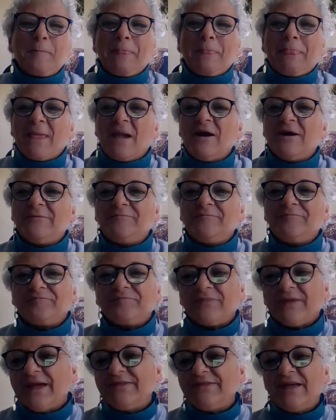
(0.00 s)
And
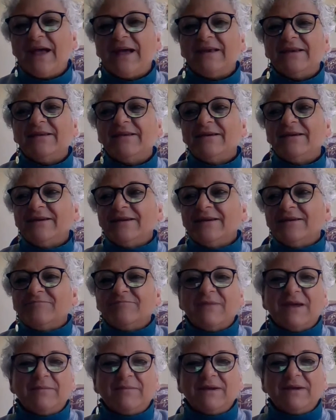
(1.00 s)
then
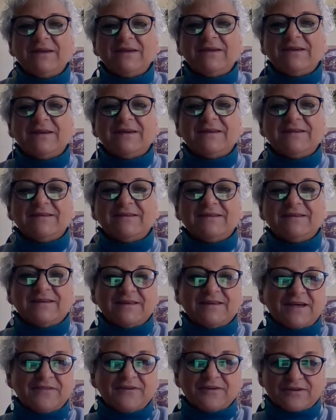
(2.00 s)
maybe
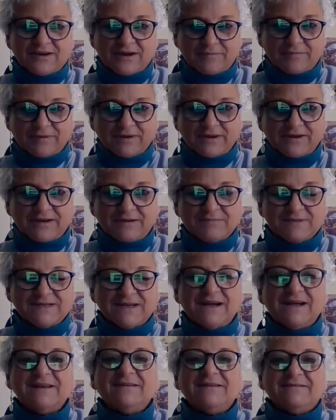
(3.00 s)
another company comes
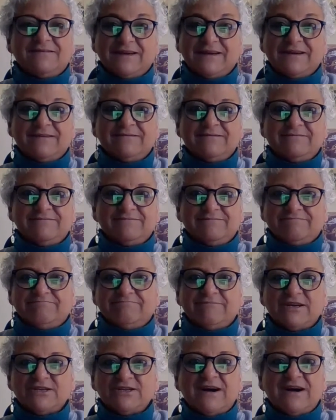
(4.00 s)
on, like
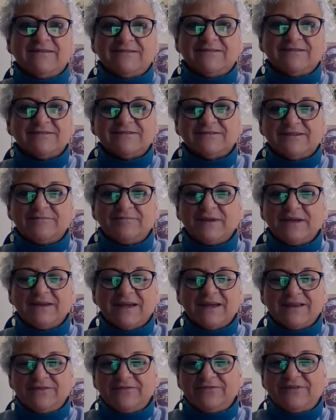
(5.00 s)
McDonald's or something,
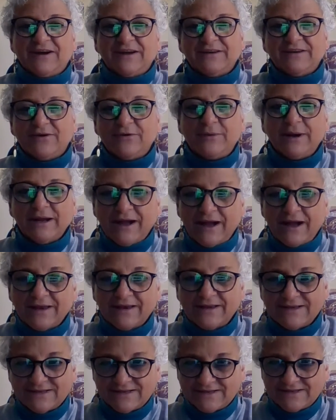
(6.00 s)
and you find, oh my God,
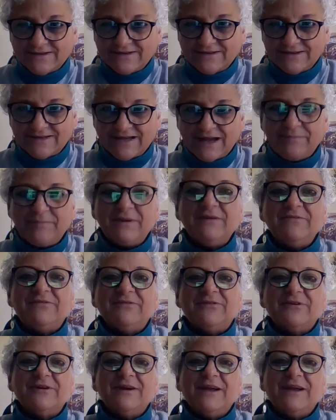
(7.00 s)
it's happening
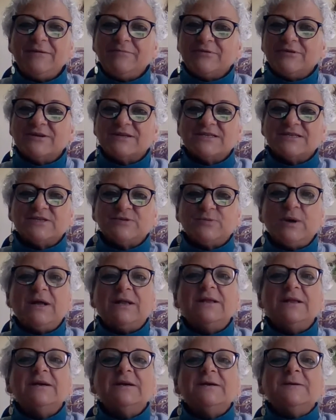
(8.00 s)
for hamburgers as
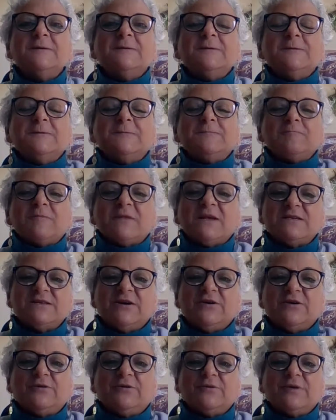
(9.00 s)
well.
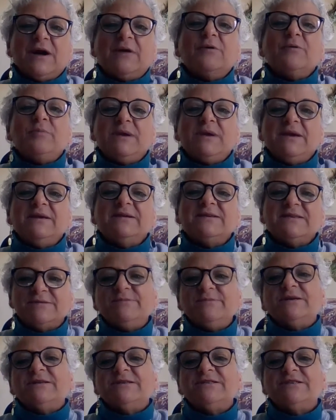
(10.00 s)
So that would be
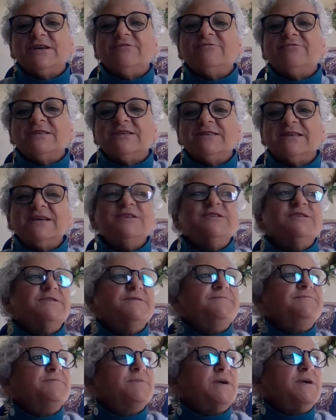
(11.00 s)
stimulus
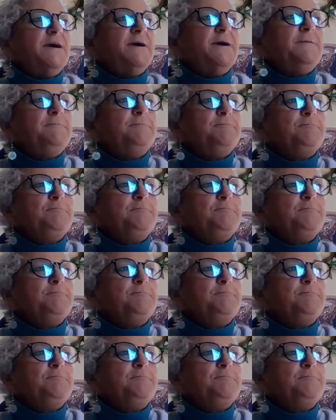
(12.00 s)
generalization, okay?